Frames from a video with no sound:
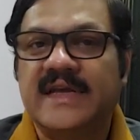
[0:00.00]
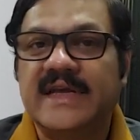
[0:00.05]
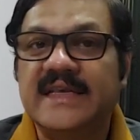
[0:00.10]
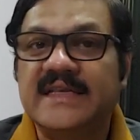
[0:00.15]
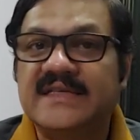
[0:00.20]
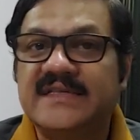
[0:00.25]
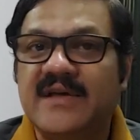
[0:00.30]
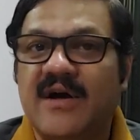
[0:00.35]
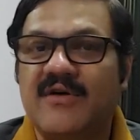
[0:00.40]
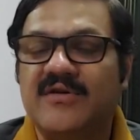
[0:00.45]

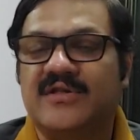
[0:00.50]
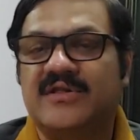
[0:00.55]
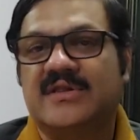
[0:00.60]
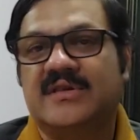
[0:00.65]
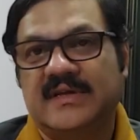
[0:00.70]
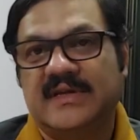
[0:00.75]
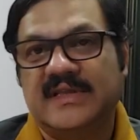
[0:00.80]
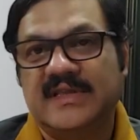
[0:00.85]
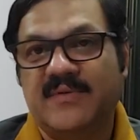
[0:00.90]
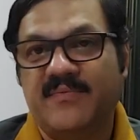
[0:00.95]
in south
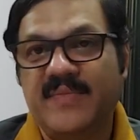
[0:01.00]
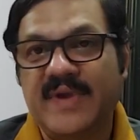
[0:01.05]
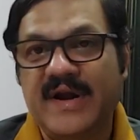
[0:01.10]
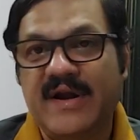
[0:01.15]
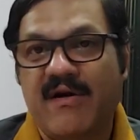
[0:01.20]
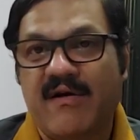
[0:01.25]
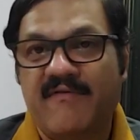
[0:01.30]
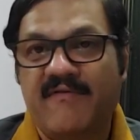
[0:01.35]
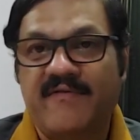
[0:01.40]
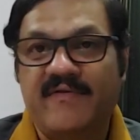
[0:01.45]
in the mid
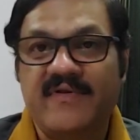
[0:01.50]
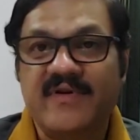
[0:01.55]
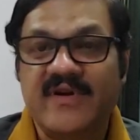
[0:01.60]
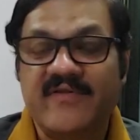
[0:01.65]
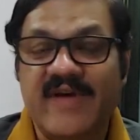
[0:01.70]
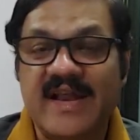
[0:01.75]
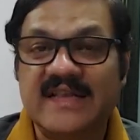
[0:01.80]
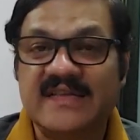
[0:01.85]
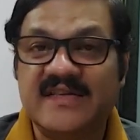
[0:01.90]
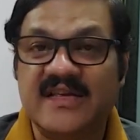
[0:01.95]
of
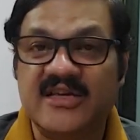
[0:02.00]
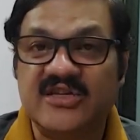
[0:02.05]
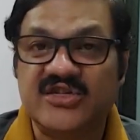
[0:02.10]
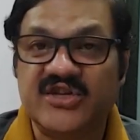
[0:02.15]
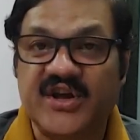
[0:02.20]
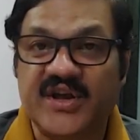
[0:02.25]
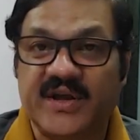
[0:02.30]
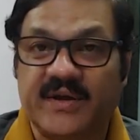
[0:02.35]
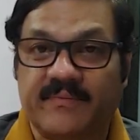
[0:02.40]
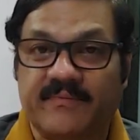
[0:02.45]
12th
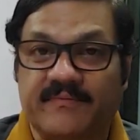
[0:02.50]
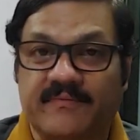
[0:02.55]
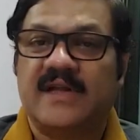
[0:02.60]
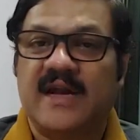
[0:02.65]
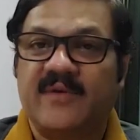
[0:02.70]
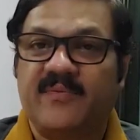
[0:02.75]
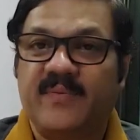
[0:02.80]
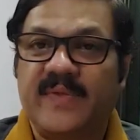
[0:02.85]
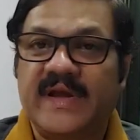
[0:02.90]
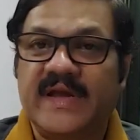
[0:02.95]
century.
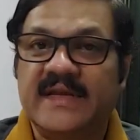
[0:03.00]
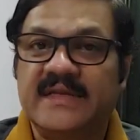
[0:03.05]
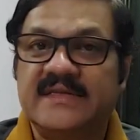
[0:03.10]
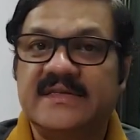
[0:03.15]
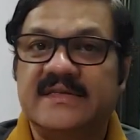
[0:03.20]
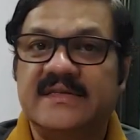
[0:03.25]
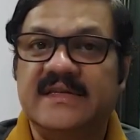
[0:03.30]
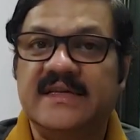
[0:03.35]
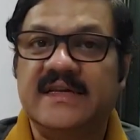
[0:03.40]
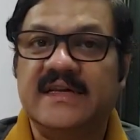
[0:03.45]
That
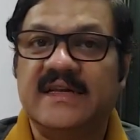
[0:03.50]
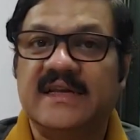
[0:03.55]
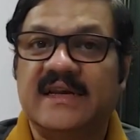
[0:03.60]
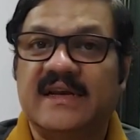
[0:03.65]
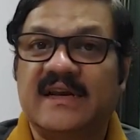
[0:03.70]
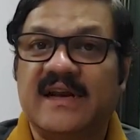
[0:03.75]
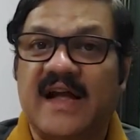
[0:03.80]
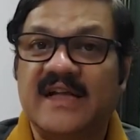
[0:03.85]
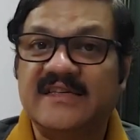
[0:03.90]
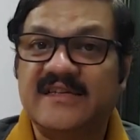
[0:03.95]
means the
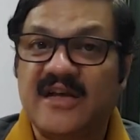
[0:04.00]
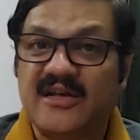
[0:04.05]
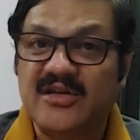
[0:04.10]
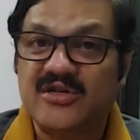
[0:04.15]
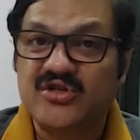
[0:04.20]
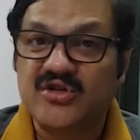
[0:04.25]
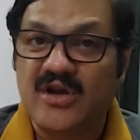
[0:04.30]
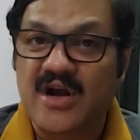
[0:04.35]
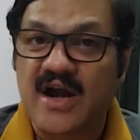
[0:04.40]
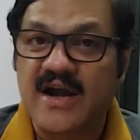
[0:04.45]

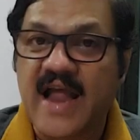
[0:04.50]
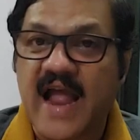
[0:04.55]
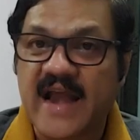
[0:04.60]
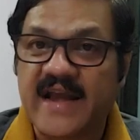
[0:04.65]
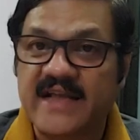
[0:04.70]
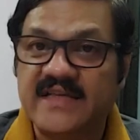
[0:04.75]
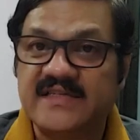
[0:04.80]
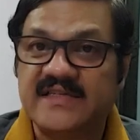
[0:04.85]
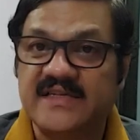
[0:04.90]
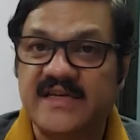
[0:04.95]
Rajaraja Chola
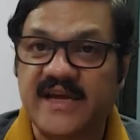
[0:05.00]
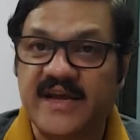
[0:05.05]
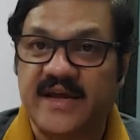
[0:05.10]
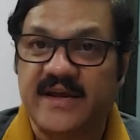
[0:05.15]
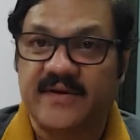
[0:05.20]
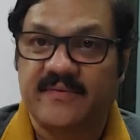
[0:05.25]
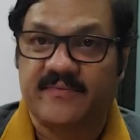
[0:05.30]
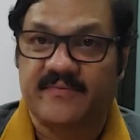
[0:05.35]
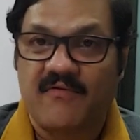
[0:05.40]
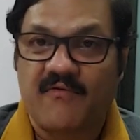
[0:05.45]

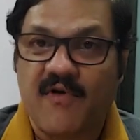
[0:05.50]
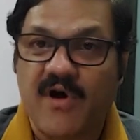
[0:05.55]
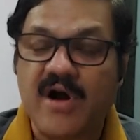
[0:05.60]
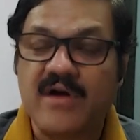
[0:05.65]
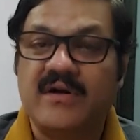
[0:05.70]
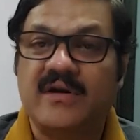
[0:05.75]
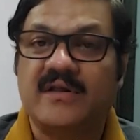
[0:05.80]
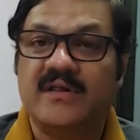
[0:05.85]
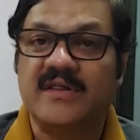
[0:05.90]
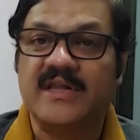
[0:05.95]
dynasty,
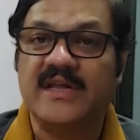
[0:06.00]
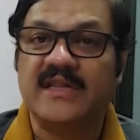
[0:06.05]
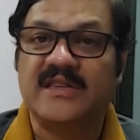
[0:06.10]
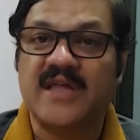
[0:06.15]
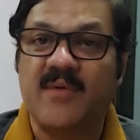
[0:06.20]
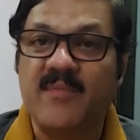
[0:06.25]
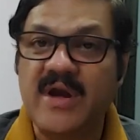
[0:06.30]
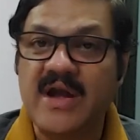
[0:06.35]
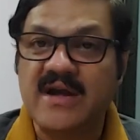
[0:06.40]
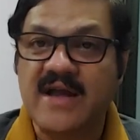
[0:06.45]
what the
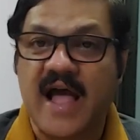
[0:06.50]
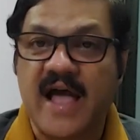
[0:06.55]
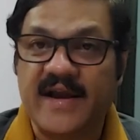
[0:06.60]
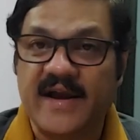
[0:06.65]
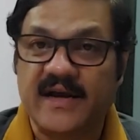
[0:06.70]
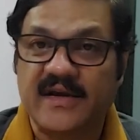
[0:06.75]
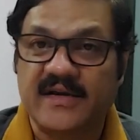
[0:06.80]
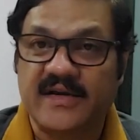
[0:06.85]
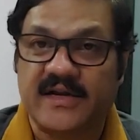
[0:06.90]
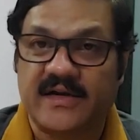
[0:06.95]
Tamil
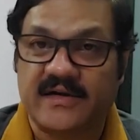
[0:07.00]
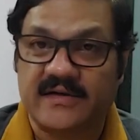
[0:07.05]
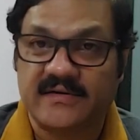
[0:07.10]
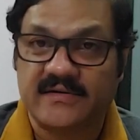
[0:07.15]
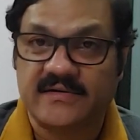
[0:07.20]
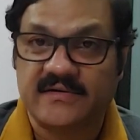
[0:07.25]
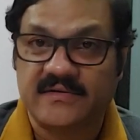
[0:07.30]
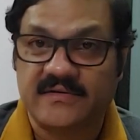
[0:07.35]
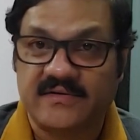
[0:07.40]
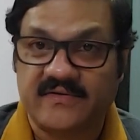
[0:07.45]

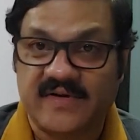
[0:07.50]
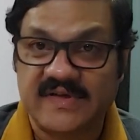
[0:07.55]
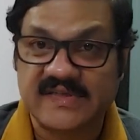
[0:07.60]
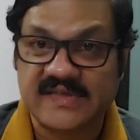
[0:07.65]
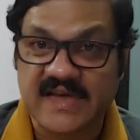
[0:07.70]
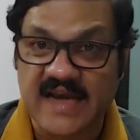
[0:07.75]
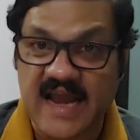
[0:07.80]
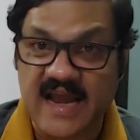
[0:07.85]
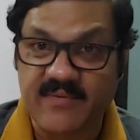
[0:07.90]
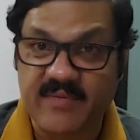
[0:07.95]
director
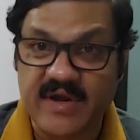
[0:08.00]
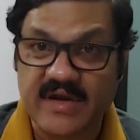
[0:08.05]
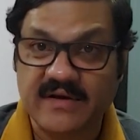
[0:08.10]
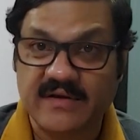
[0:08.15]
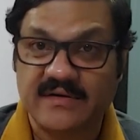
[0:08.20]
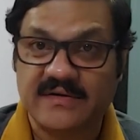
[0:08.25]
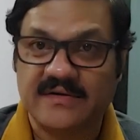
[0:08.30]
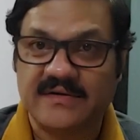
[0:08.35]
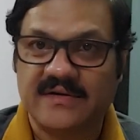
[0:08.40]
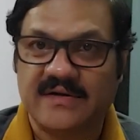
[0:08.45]
was
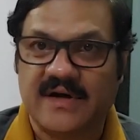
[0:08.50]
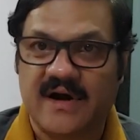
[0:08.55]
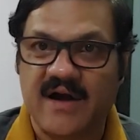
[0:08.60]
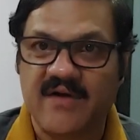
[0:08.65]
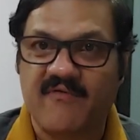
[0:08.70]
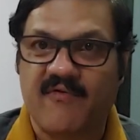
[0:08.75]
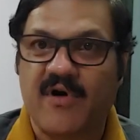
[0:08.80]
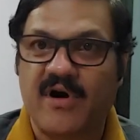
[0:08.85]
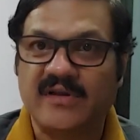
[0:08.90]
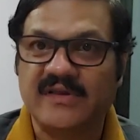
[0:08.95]
claiming
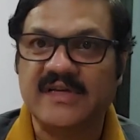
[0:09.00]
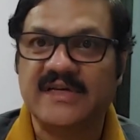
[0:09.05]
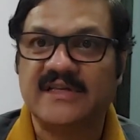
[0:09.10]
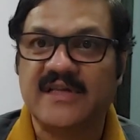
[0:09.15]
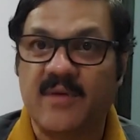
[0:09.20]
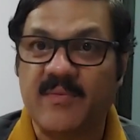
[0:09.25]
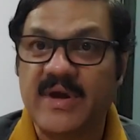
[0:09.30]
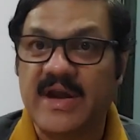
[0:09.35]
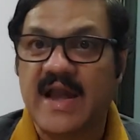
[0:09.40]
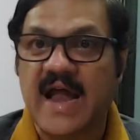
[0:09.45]
and what the
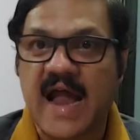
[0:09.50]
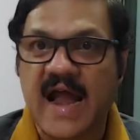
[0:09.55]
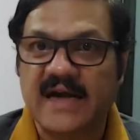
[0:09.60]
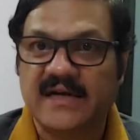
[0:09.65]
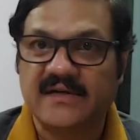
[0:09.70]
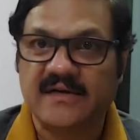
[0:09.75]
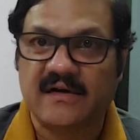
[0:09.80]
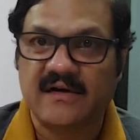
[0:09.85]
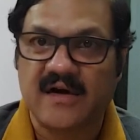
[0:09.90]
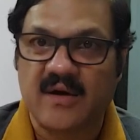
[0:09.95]
Tamil
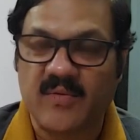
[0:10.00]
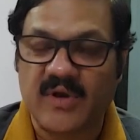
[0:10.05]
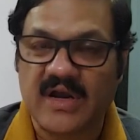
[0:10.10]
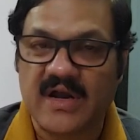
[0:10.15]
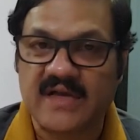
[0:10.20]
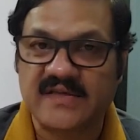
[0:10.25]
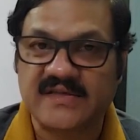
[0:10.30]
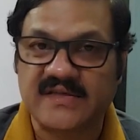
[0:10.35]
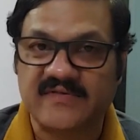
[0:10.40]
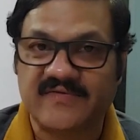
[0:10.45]
actor Kamal
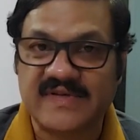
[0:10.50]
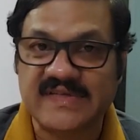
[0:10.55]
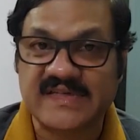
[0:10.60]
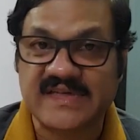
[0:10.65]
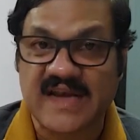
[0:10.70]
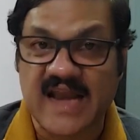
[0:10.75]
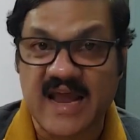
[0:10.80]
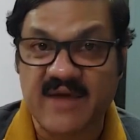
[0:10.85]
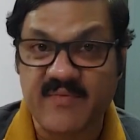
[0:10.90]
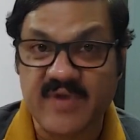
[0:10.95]
Hassan was
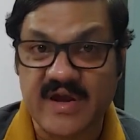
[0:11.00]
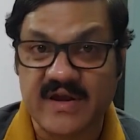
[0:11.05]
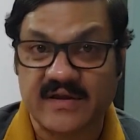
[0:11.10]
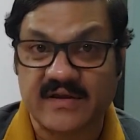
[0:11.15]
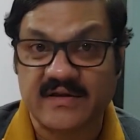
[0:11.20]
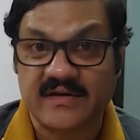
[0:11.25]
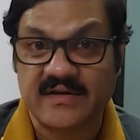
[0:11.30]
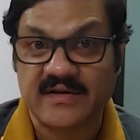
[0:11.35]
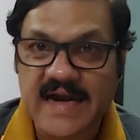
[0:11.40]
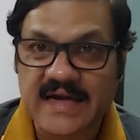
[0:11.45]

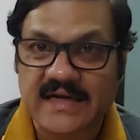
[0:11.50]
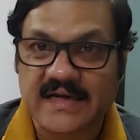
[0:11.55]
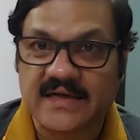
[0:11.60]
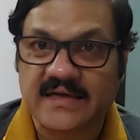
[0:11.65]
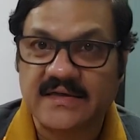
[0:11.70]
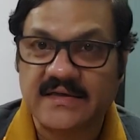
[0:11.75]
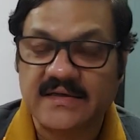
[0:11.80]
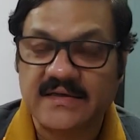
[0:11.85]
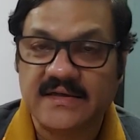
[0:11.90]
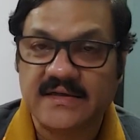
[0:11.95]
claiming that